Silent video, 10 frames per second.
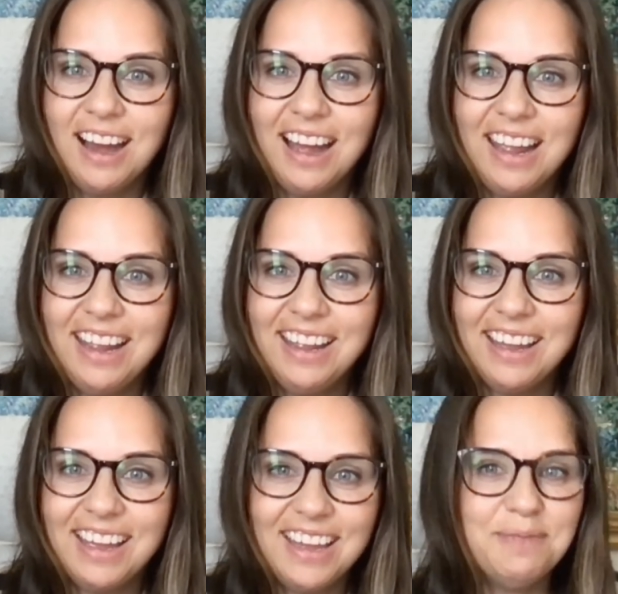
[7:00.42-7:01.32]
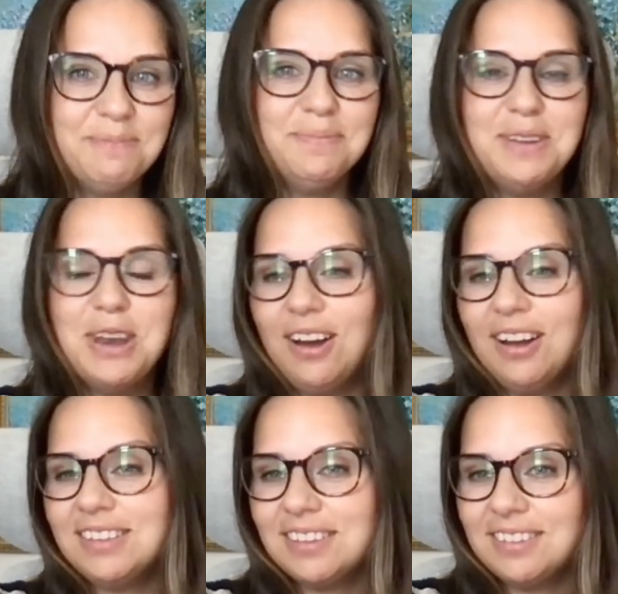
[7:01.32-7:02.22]
I am
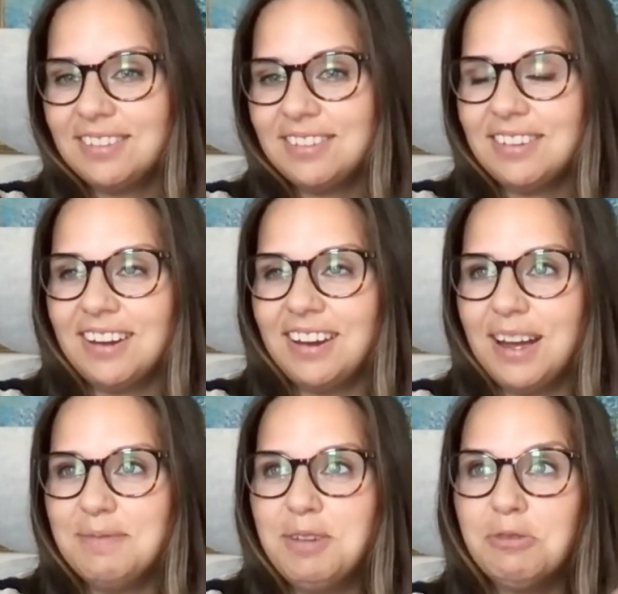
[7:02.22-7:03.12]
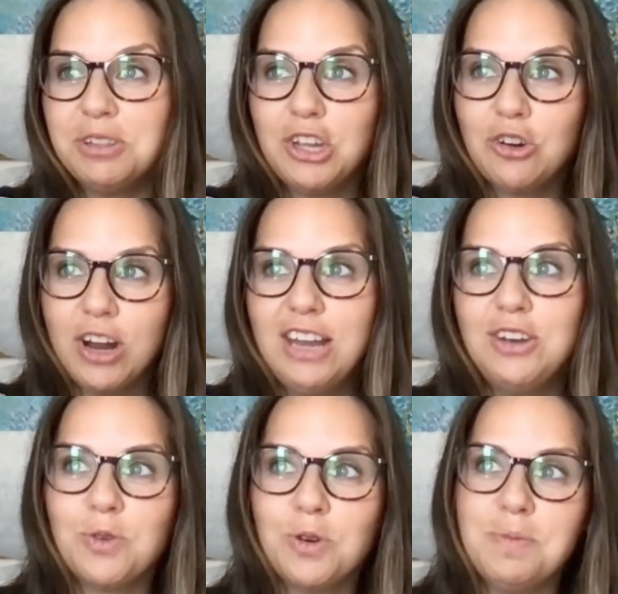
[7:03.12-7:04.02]
not I'm not really great,
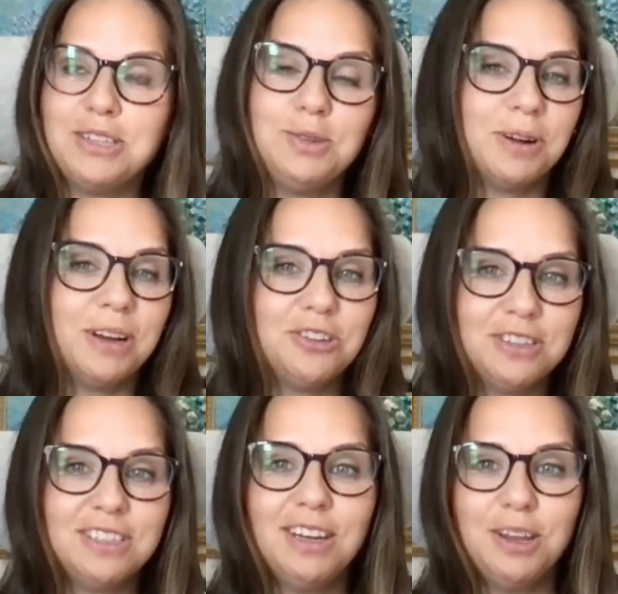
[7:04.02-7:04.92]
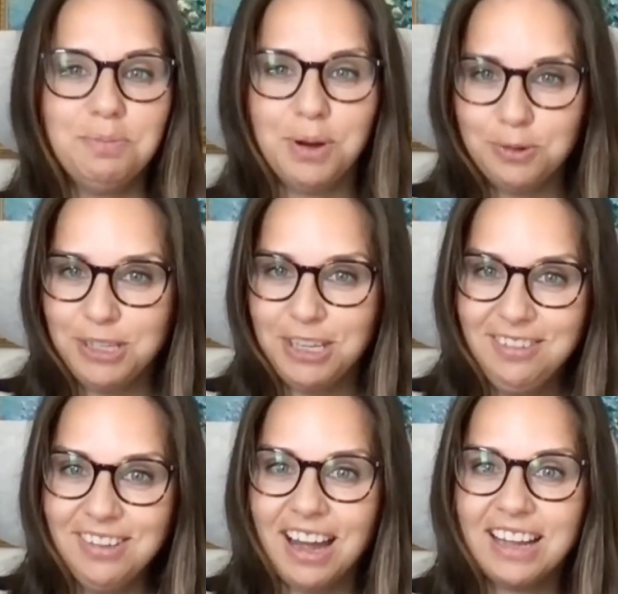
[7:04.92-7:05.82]
nor am I super interested in posing.
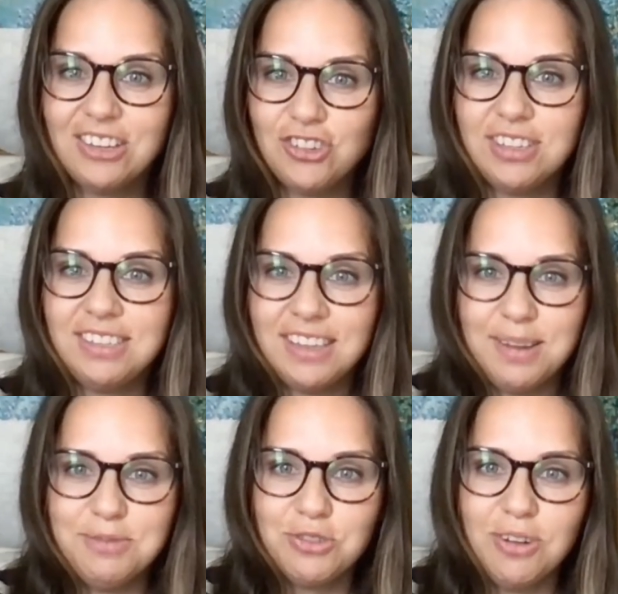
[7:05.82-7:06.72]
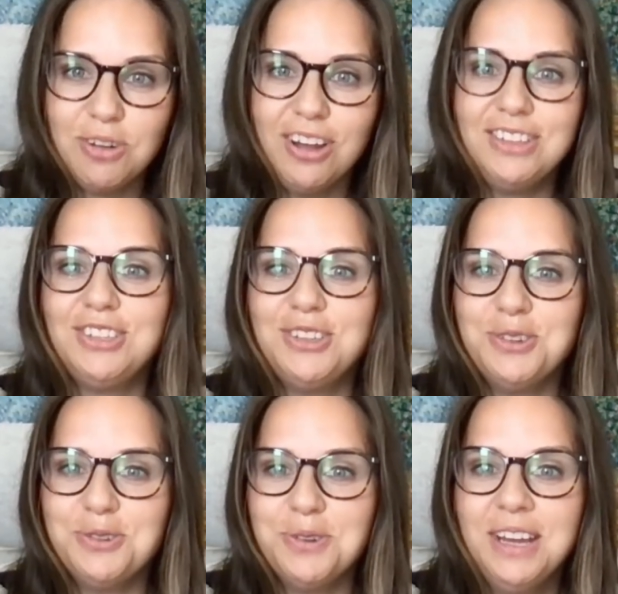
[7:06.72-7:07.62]
I just am drawn
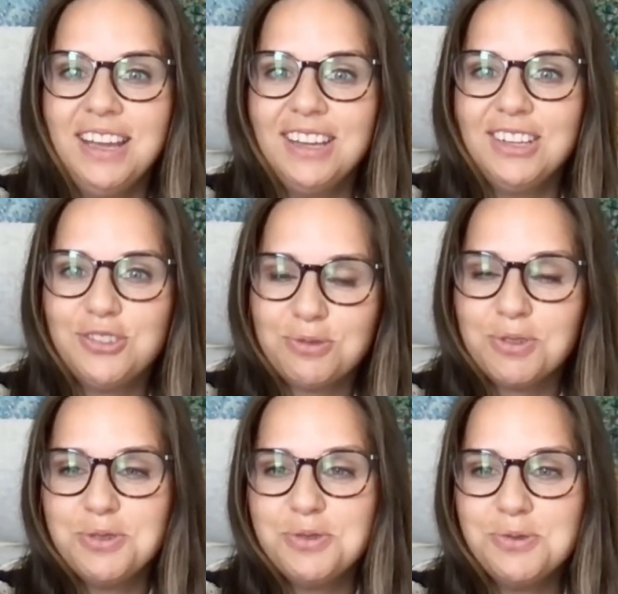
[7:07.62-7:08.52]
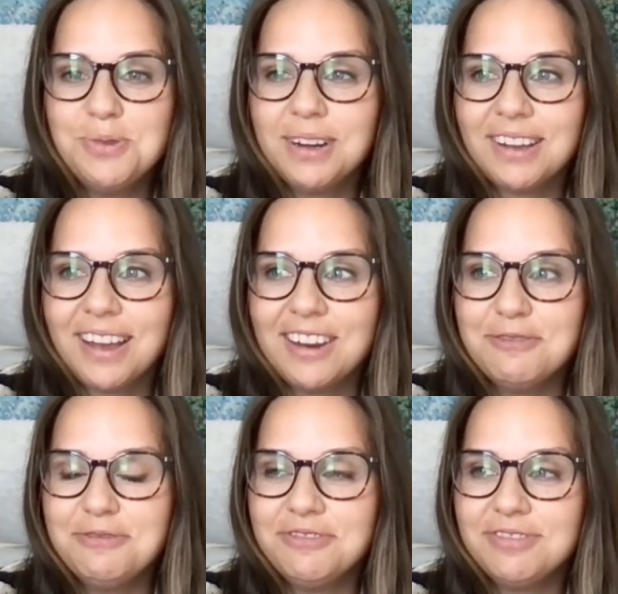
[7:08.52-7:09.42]
to true, kind
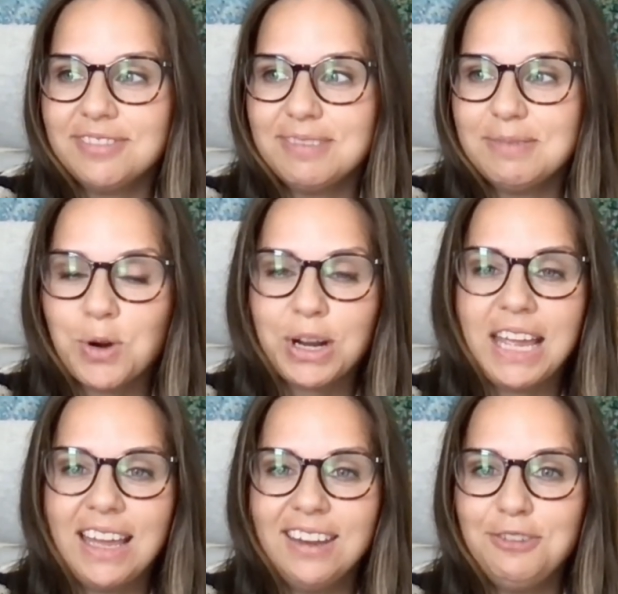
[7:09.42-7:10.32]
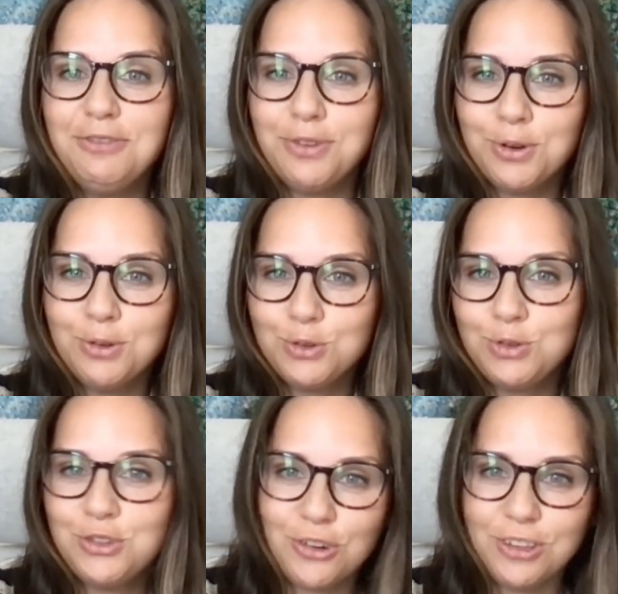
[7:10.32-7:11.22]
of more candid
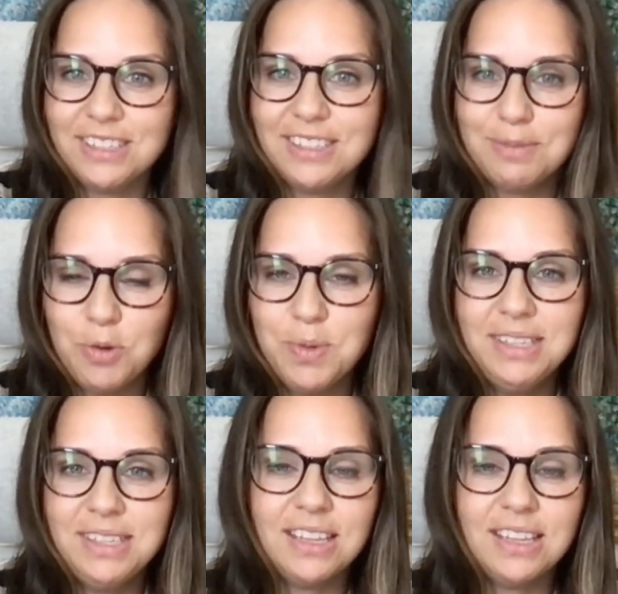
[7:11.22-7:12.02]
photojournalistic moments.